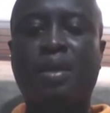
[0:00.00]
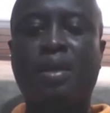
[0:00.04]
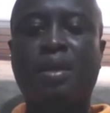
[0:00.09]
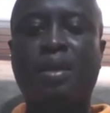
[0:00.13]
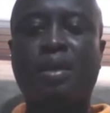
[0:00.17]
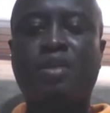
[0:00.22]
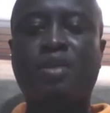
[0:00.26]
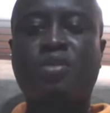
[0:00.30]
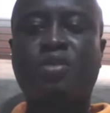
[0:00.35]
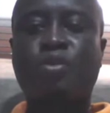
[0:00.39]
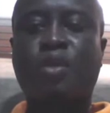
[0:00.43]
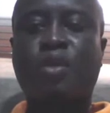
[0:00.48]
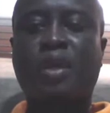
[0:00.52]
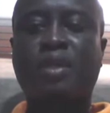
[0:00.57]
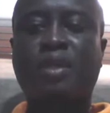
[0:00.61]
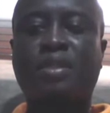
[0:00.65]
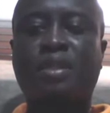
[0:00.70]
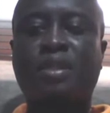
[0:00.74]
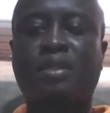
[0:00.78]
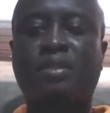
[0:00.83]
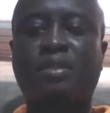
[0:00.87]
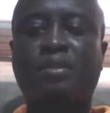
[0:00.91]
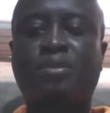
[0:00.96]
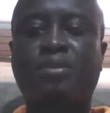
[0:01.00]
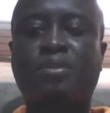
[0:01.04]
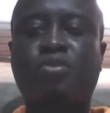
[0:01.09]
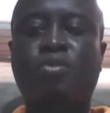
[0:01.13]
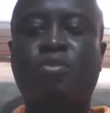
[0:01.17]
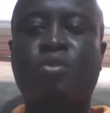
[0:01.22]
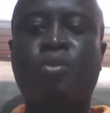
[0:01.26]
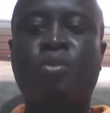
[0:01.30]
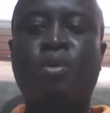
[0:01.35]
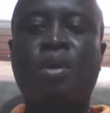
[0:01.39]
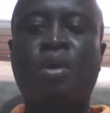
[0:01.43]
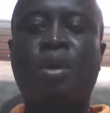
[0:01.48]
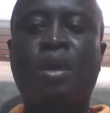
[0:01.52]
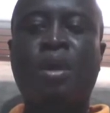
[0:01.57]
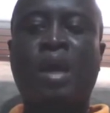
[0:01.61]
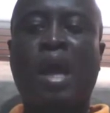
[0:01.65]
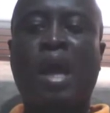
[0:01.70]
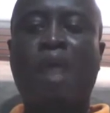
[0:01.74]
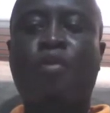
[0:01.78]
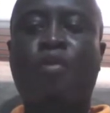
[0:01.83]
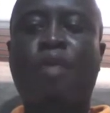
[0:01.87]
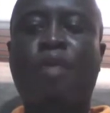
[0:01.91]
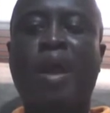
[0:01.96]
is located. So
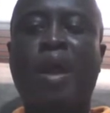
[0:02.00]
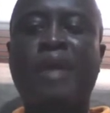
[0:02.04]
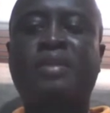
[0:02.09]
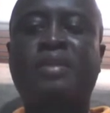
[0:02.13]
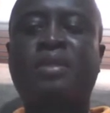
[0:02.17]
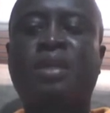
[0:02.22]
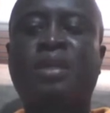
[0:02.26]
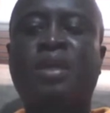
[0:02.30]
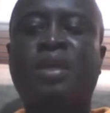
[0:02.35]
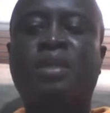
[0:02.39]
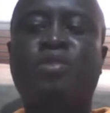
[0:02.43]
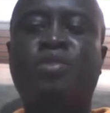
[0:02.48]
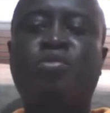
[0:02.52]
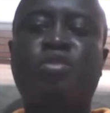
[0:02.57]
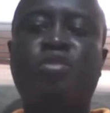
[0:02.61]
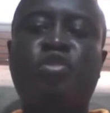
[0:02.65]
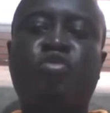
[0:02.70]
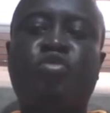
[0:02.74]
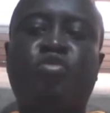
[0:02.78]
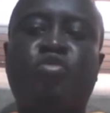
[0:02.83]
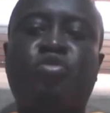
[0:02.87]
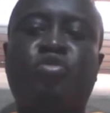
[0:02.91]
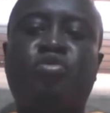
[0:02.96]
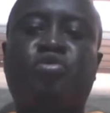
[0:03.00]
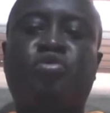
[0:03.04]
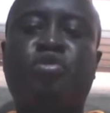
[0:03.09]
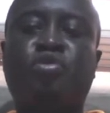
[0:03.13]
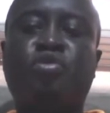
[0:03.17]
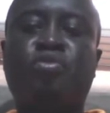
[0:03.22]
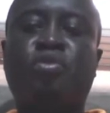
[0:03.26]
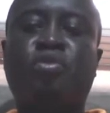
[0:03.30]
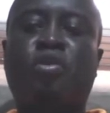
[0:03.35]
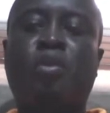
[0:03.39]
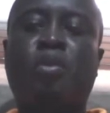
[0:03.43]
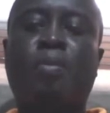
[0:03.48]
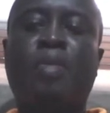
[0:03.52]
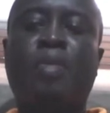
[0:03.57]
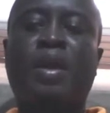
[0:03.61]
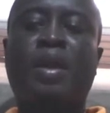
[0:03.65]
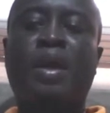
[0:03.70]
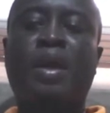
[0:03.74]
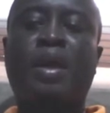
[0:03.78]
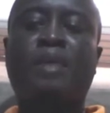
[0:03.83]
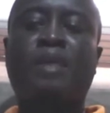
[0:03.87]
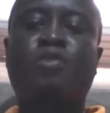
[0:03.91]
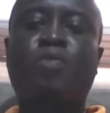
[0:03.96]
I write to introduce to you company
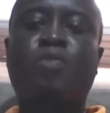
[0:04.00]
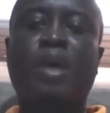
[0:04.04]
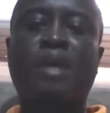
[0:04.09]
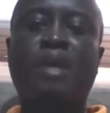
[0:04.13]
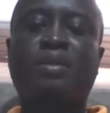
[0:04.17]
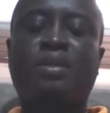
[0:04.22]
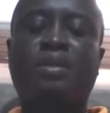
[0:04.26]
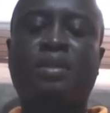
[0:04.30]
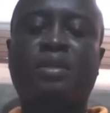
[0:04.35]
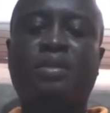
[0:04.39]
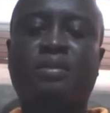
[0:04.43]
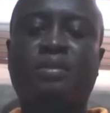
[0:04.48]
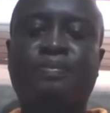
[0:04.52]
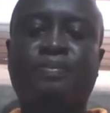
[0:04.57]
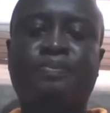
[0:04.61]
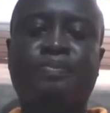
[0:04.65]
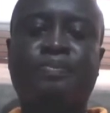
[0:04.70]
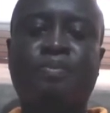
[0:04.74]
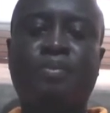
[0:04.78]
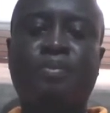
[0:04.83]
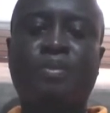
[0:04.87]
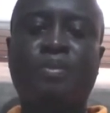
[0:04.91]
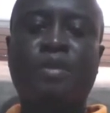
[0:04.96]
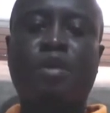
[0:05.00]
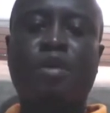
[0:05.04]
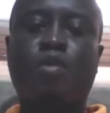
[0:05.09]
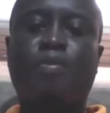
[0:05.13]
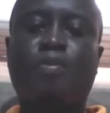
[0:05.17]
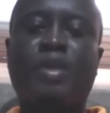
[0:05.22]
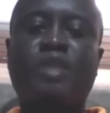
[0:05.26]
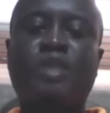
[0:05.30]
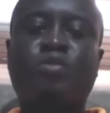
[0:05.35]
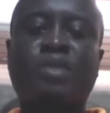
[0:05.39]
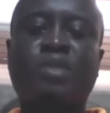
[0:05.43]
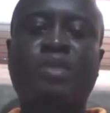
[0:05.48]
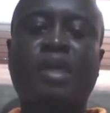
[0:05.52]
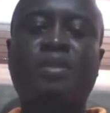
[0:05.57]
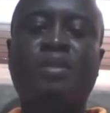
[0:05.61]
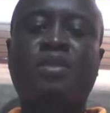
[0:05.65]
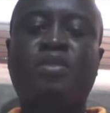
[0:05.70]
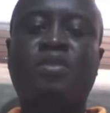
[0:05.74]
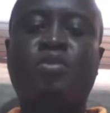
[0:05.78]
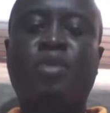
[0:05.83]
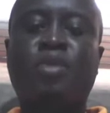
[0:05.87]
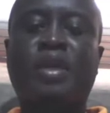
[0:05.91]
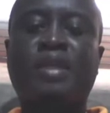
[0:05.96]
XYZ. Company XYZ
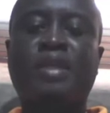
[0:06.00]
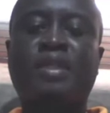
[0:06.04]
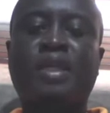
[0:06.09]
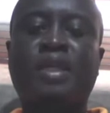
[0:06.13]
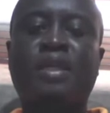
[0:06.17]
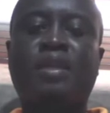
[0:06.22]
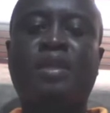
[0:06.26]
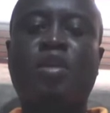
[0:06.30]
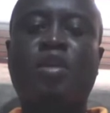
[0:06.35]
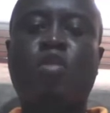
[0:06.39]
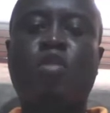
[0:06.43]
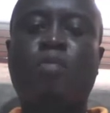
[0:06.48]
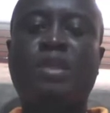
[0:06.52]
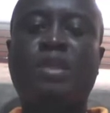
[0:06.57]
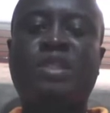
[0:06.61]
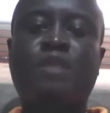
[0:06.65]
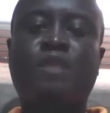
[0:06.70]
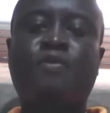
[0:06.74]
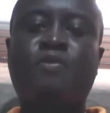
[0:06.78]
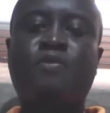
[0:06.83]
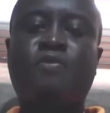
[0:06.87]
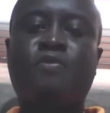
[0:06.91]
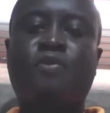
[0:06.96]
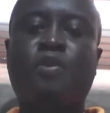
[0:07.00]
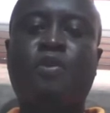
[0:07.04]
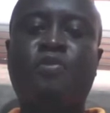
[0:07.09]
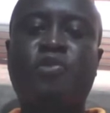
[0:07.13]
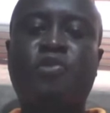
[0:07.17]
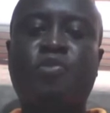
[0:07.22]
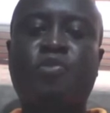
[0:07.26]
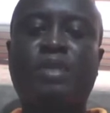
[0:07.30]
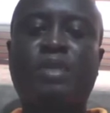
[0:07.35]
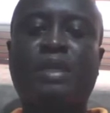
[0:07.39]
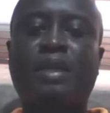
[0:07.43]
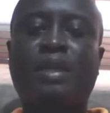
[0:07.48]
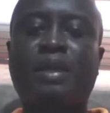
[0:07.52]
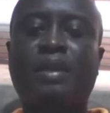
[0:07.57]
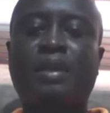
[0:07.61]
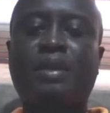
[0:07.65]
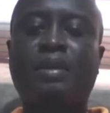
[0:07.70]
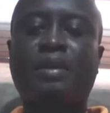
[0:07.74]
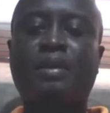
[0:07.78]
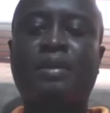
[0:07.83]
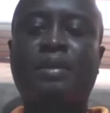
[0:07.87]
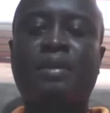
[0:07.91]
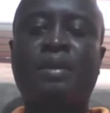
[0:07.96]
is located in number 7 4th Street,
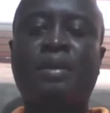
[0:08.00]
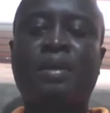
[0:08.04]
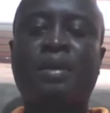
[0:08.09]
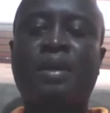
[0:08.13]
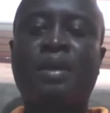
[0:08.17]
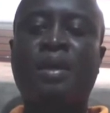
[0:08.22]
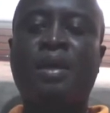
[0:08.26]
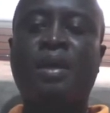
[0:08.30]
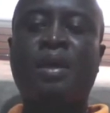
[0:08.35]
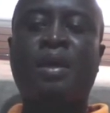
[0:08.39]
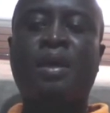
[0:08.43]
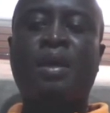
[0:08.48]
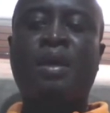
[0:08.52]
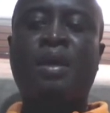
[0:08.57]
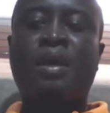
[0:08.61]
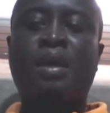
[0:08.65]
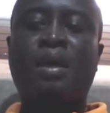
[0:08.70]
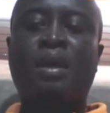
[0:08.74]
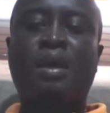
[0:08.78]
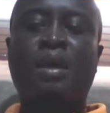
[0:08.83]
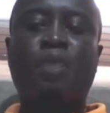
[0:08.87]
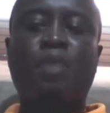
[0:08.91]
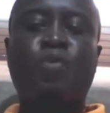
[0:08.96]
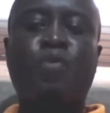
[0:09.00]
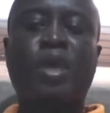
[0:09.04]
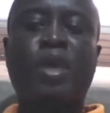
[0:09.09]
London, and we